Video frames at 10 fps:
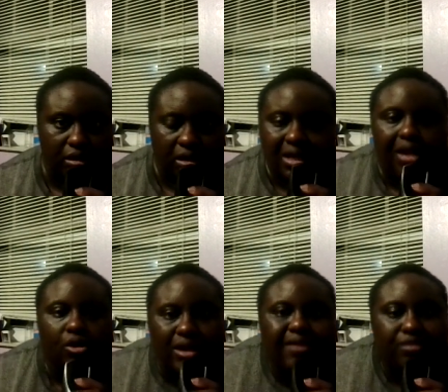y'all
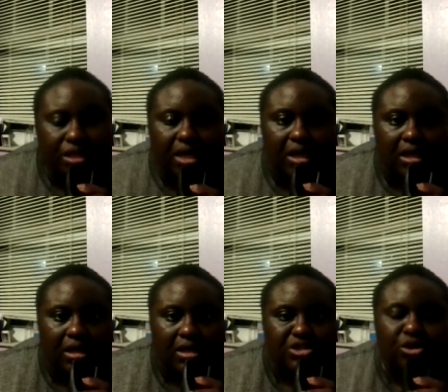heard everything
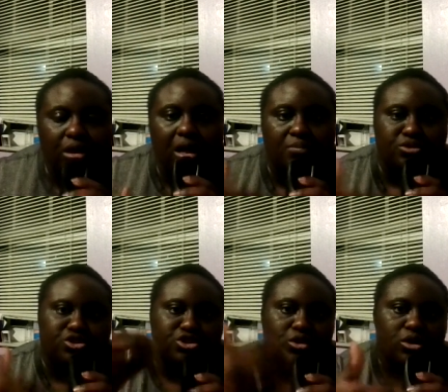so it comes to
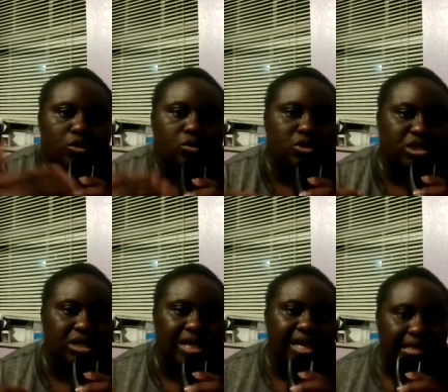show you who
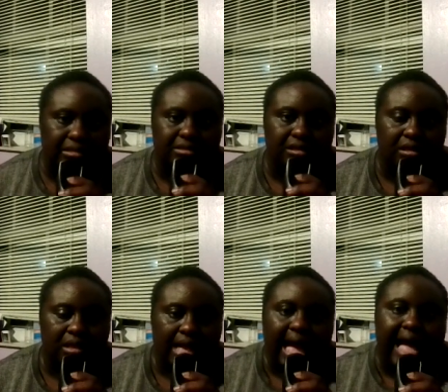she is
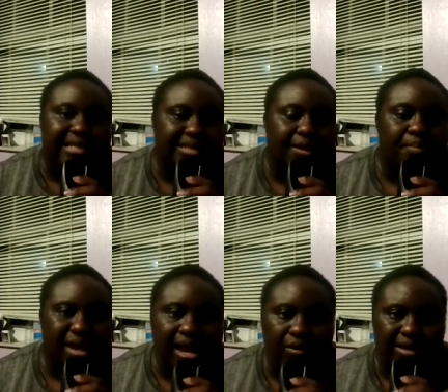as a
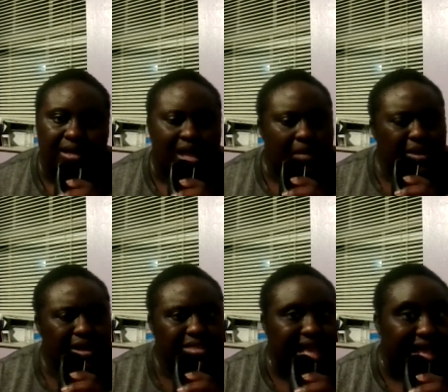parent
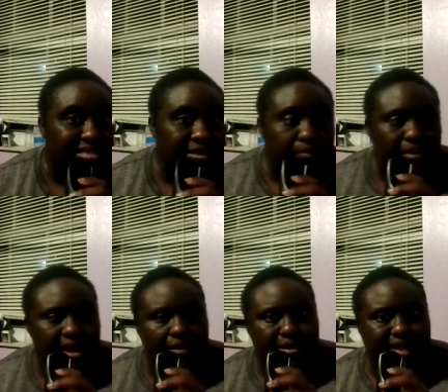because as a
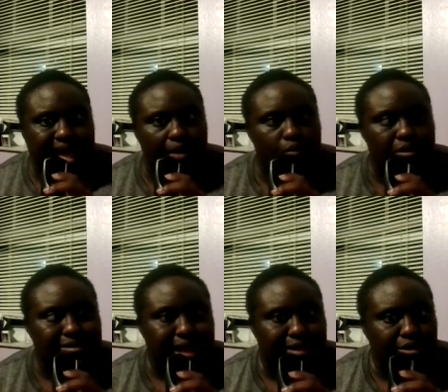parent I would
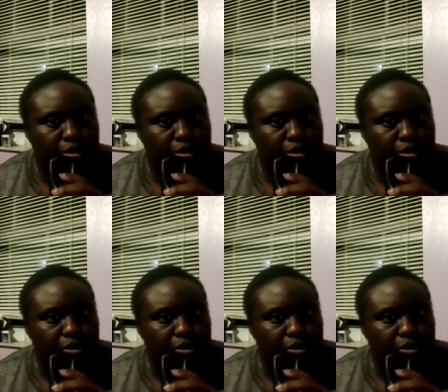not do